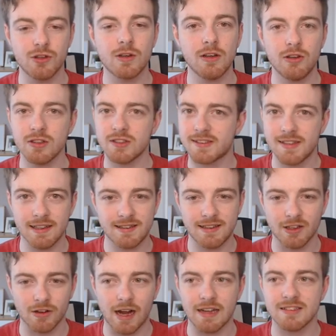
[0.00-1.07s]
You can just sit
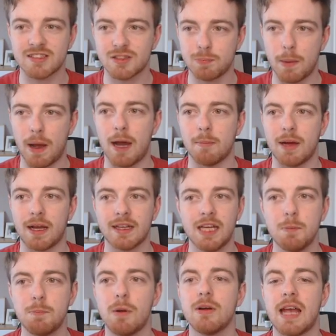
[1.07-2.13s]
here and spam and
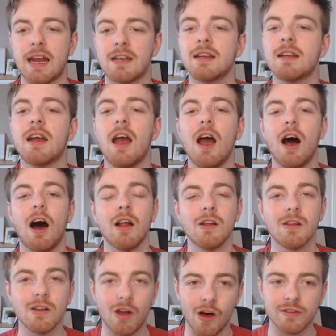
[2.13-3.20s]
keep on getting a
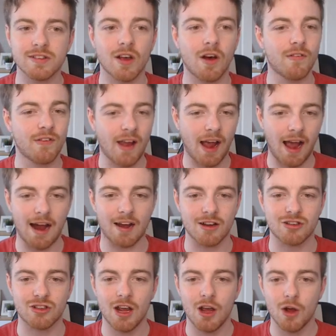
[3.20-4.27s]
lot of
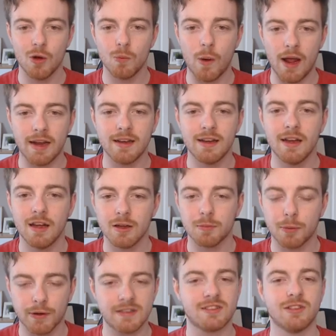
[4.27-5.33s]
cash when
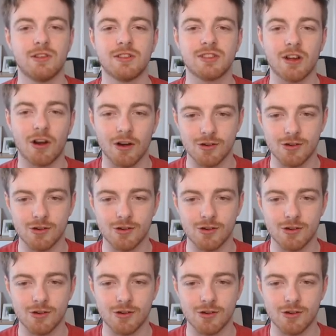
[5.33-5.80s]
prisoners